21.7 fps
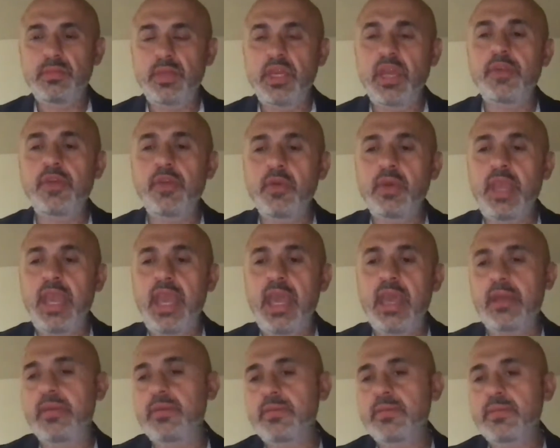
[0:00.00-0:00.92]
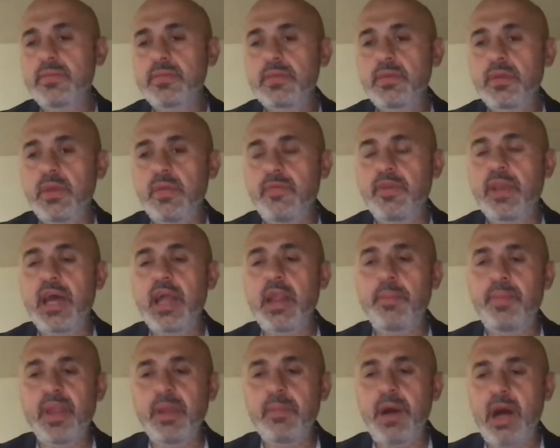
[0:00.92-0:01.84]
Yes, you can. If you got
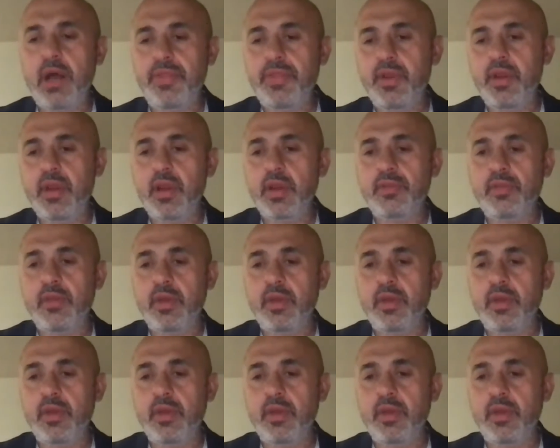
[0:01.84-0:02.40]
a big mouth here